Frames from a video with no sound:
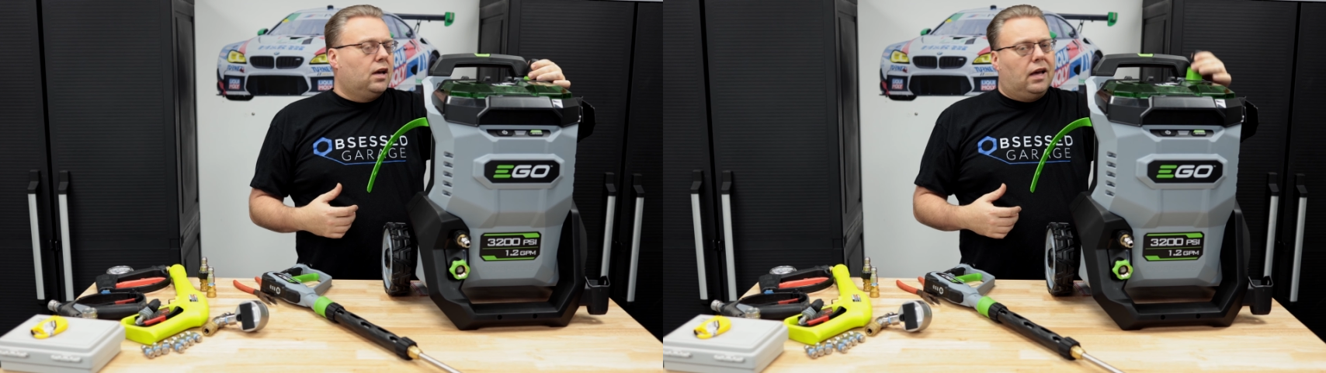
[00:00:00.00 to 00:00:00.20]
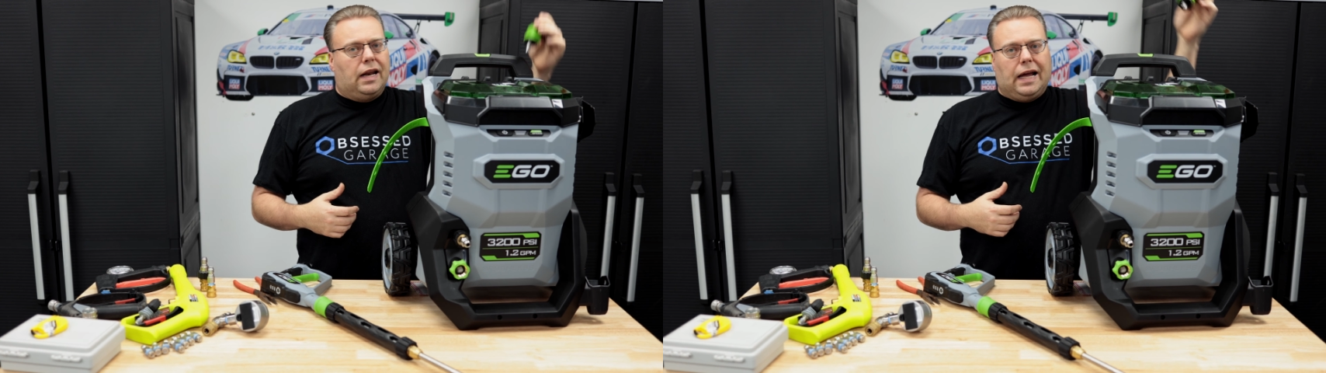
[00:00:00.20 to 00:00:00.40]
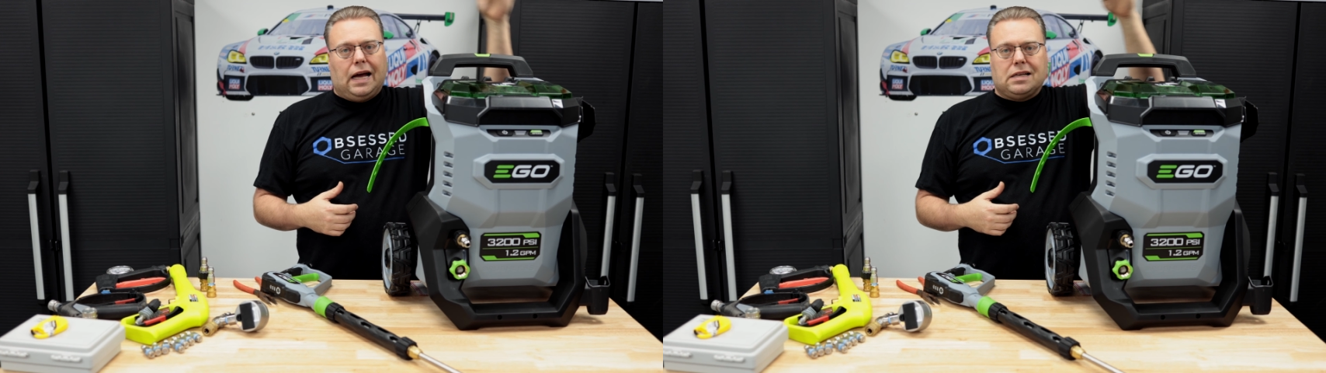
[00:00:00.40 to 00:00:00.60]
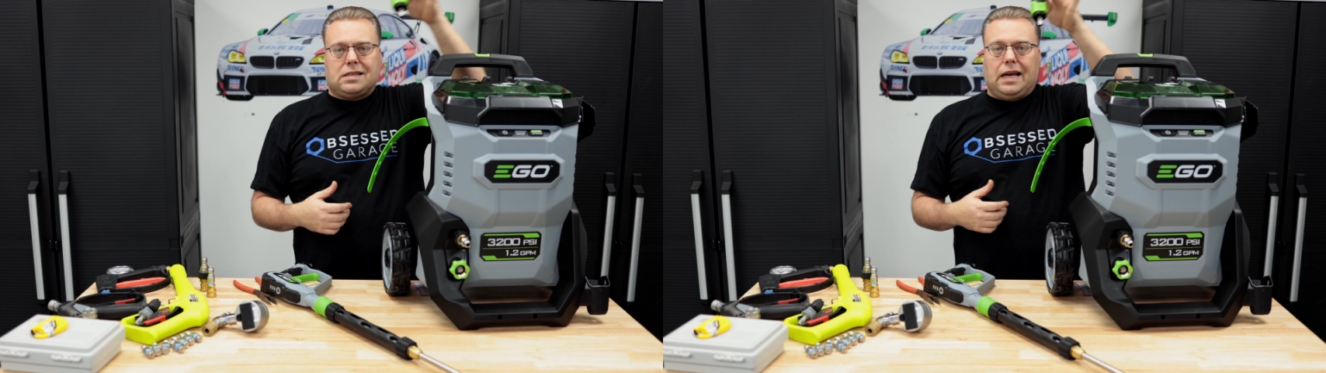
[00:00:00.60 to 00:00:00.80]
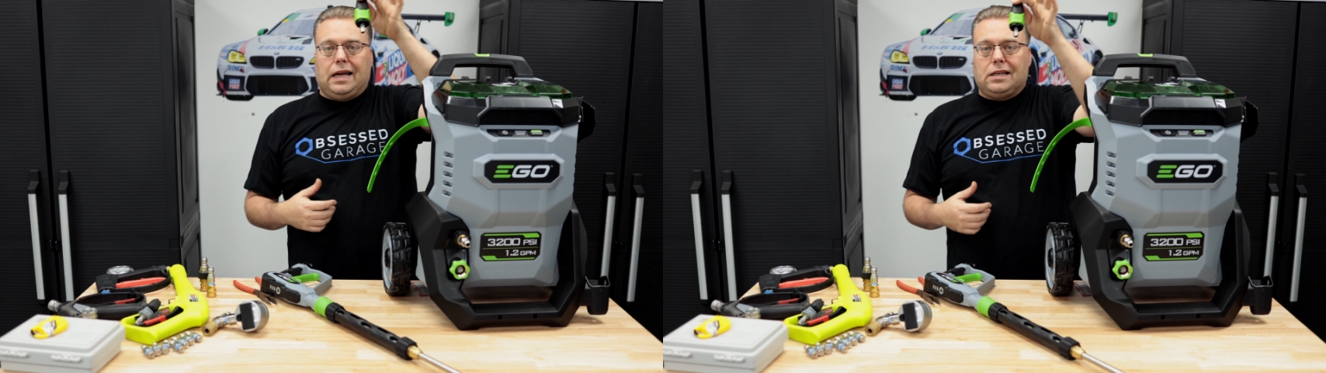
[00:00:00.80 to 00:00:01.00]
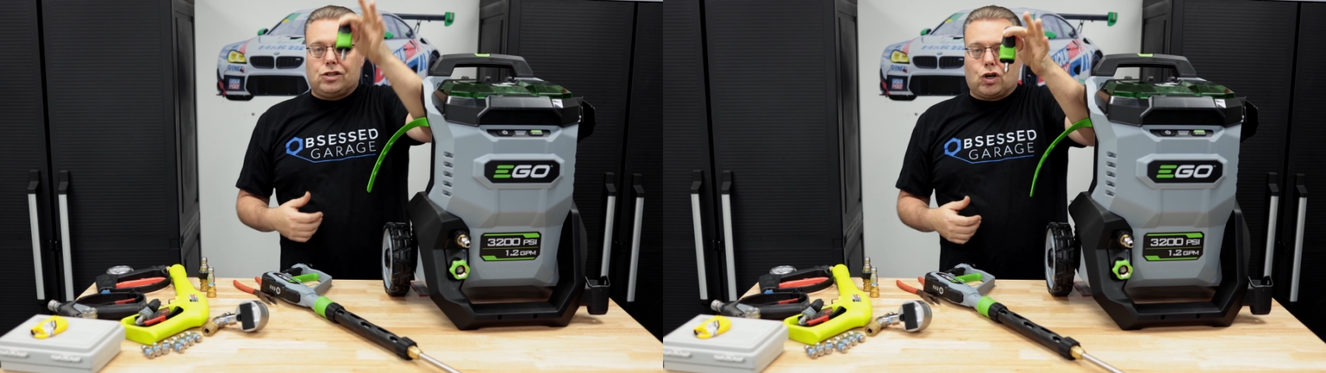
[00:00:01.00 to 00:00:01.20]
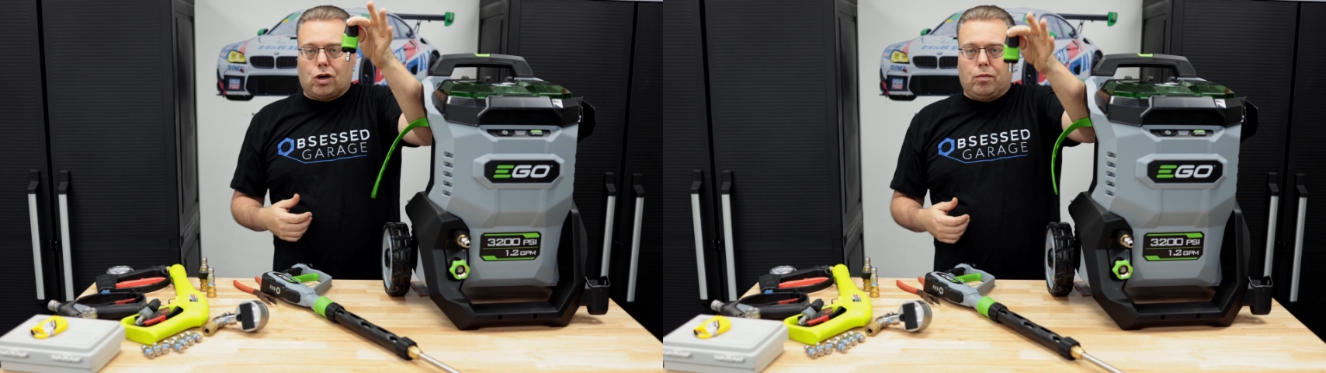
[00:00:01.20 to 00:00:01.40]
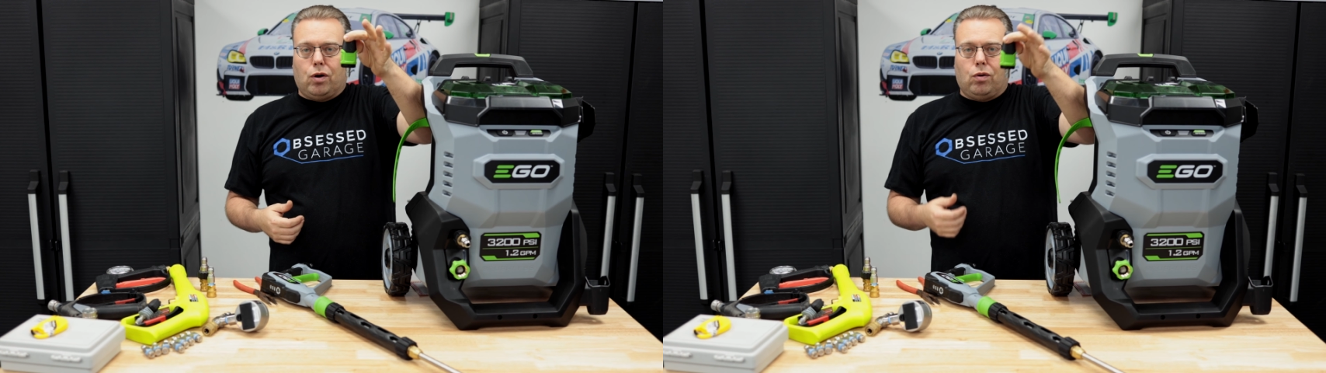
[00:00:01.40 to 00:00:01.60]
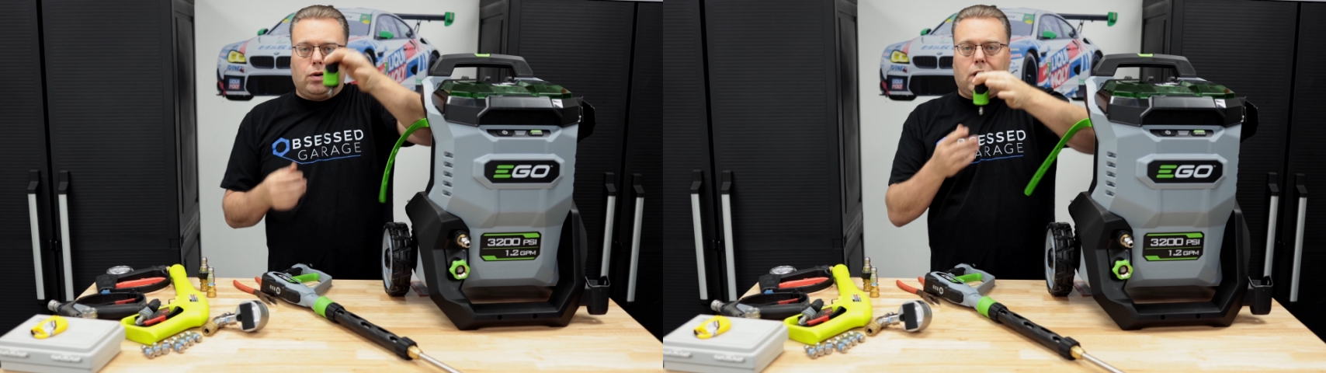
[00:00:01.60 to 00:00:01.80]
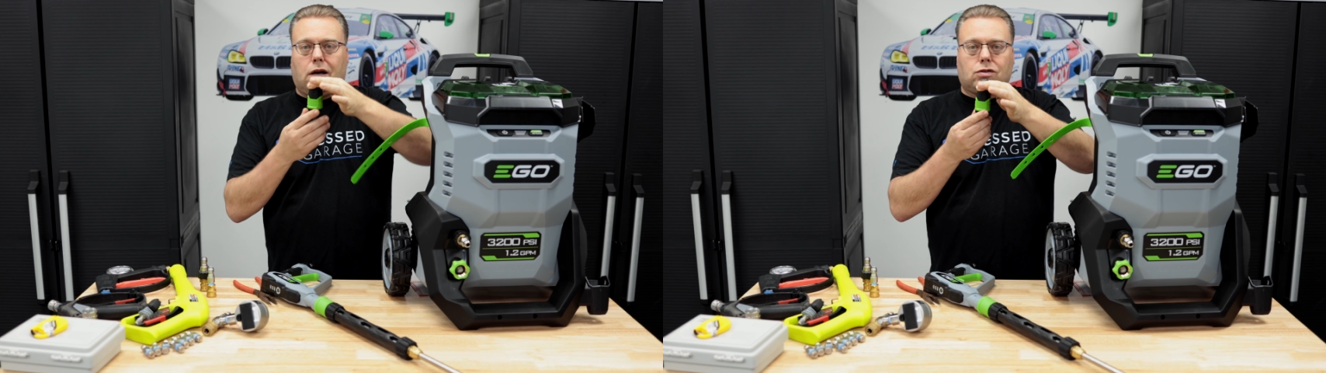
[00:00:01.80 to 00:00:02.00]
And it has a turbo
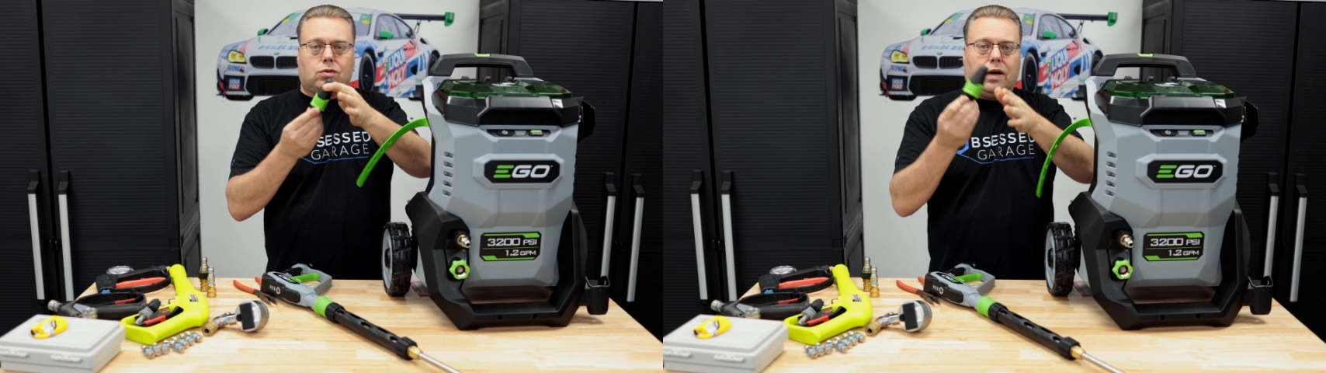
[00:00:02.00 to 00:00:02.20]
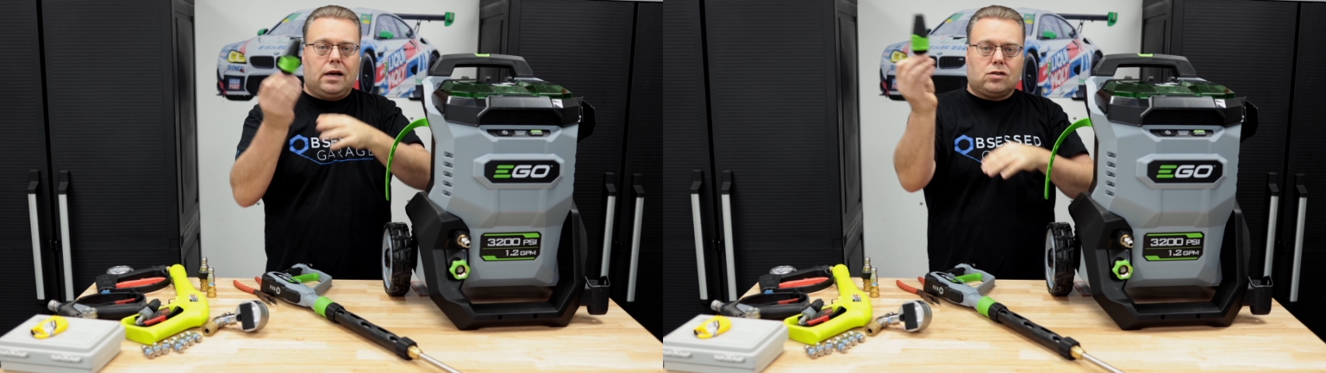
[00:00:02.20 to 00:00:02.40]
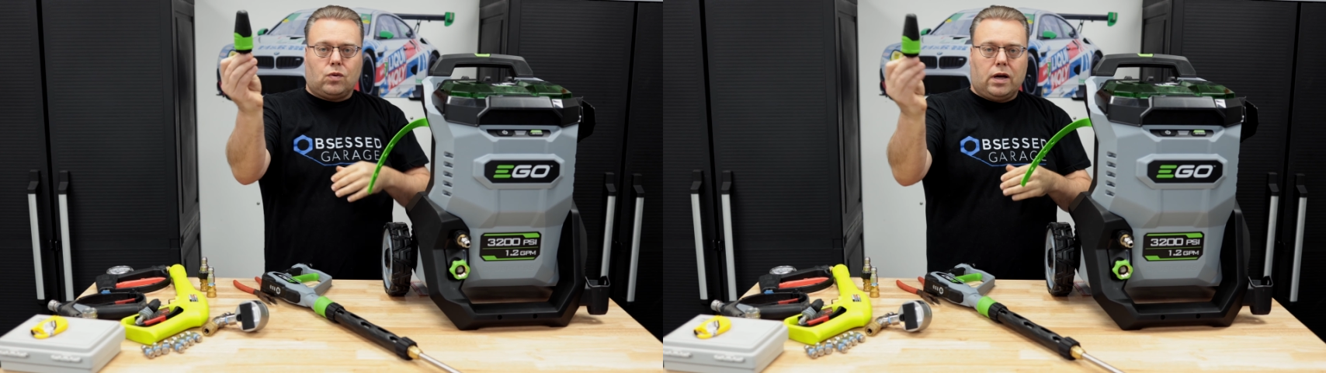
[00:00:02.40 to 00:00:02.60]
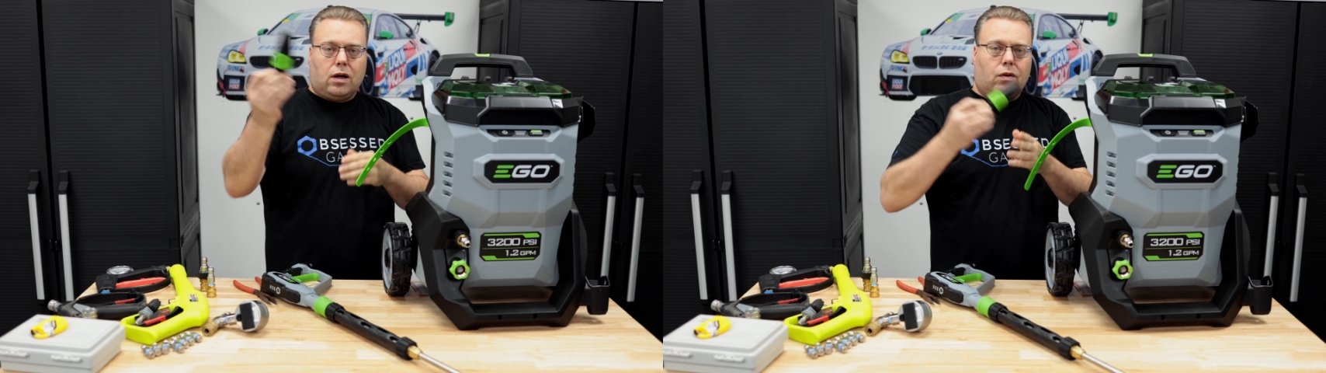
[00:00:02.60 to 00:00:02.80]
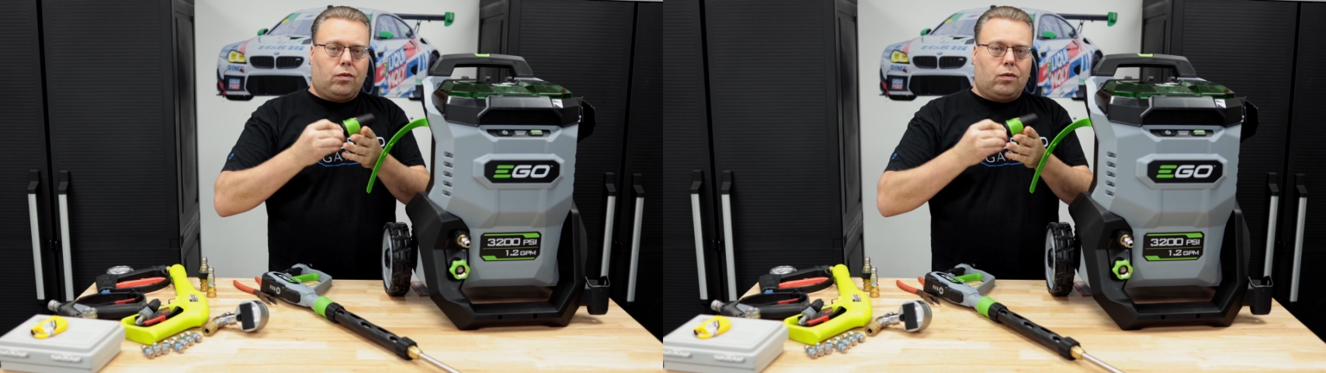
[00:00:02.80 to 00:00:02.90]
nozzle as well,